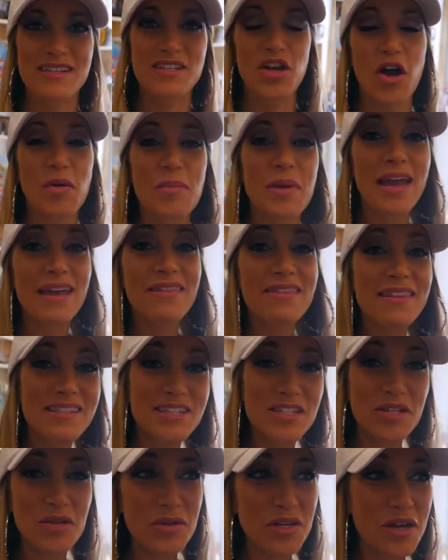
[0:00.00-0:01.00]
so I'm in the
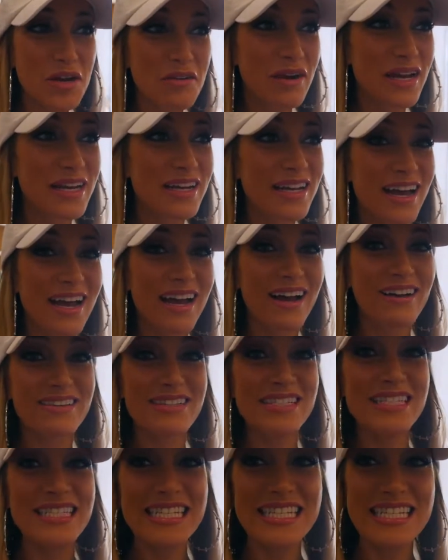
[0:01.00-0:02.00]
studio right now.
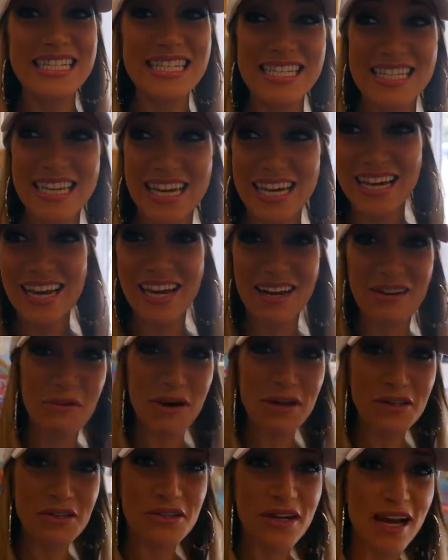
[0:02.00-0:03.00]
This is sick. I
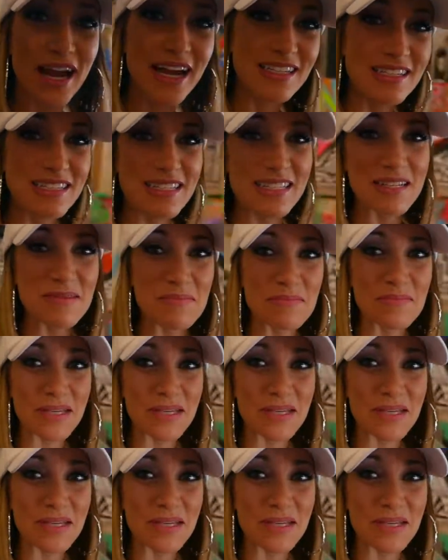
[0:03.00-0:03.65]
want you guys to